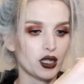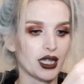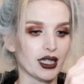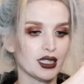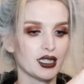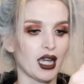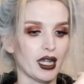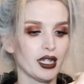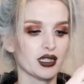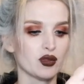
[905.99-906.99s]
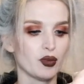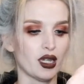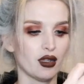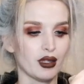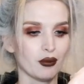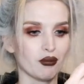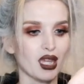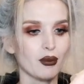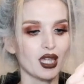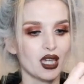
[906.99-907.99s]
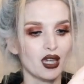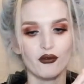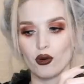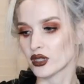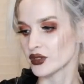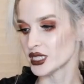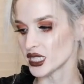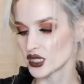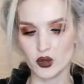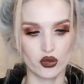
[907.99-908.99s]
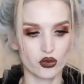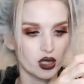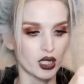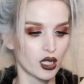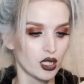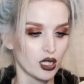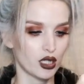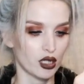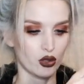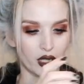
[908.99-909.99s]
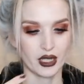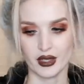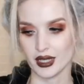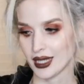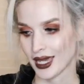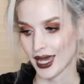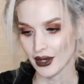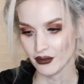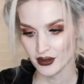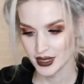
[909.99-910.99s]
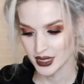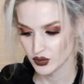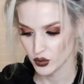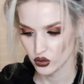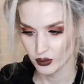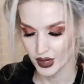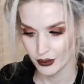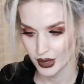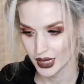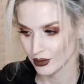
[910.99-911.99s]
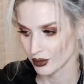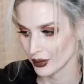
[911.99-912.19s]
like the tiniest bit, like maybe 1/4 teaspoon, or even like 1/2 teaspoon maybe would